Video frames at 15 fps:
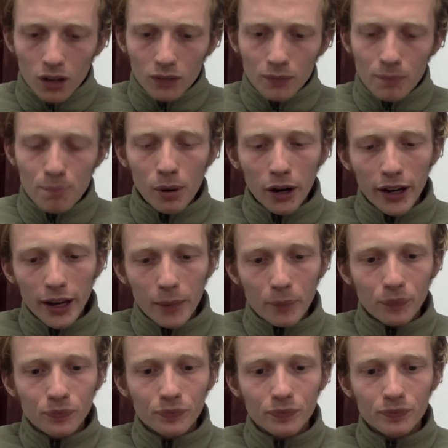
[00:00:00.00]
But it,
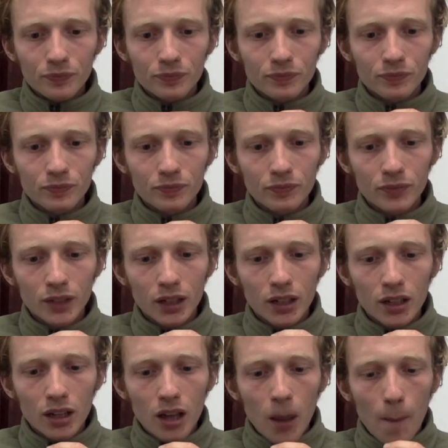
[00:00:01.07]

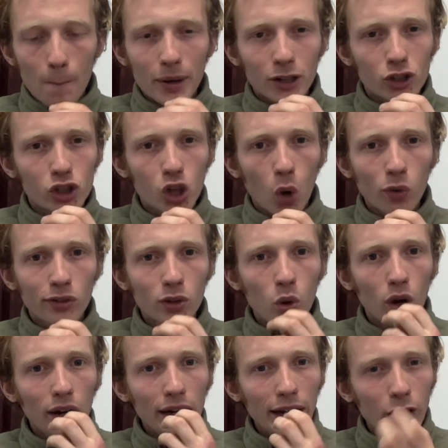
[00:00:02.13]
but it shows you a
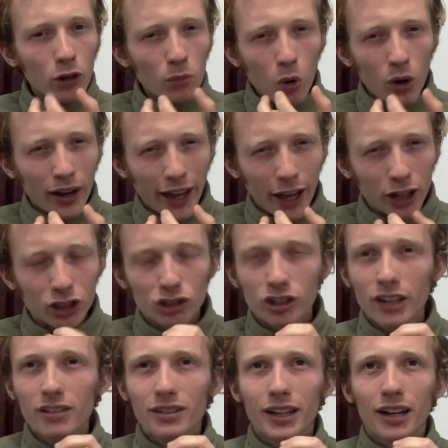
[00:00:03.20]
little more
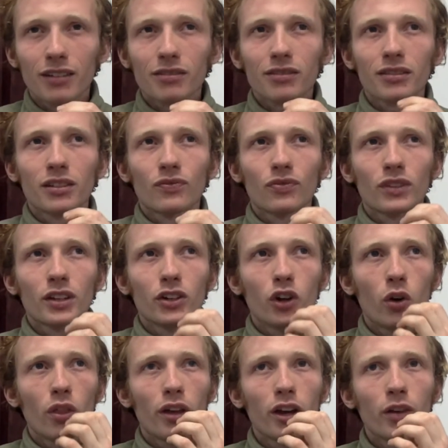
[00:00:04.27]
characteristics. You know,
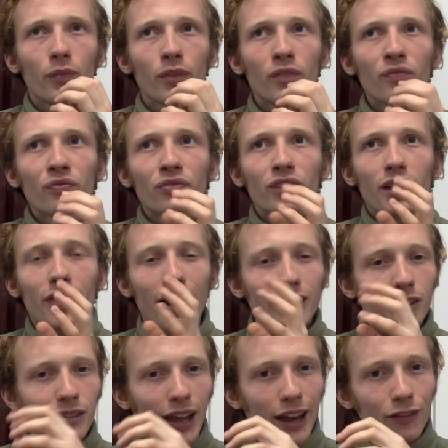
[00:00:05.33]
the, that
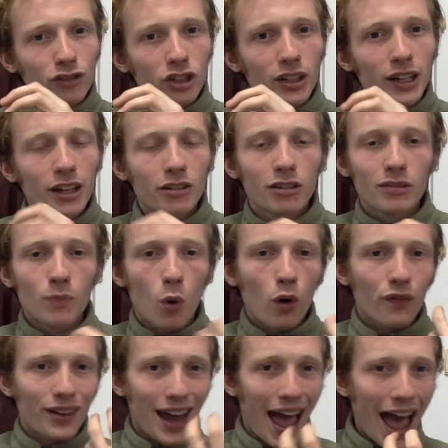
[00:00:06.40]
savoriness is more of
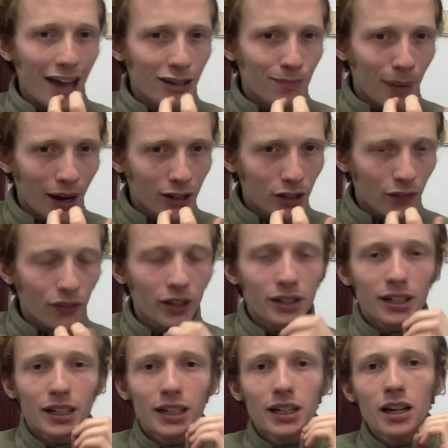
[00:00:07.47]
an aspect of the
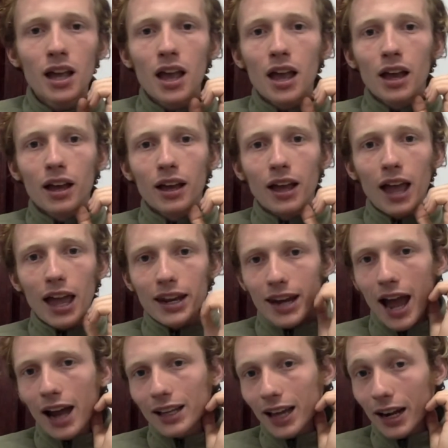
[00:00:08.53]
tea, and
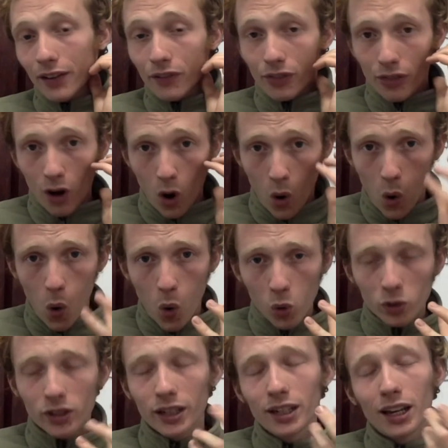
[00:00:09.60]
not kind of the whole
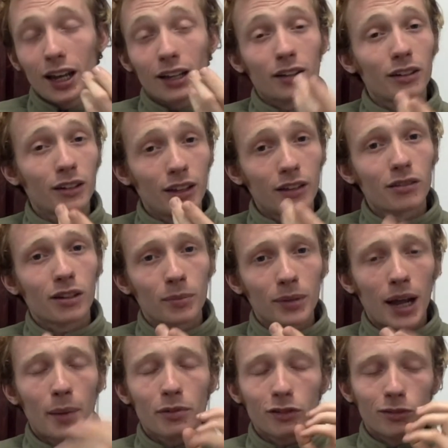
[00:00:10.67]
tea like it is
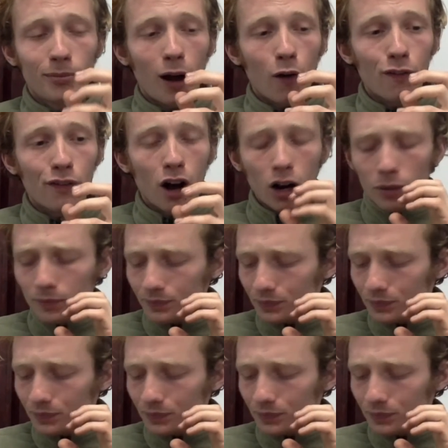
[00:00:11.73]
sometimes for Maofeng.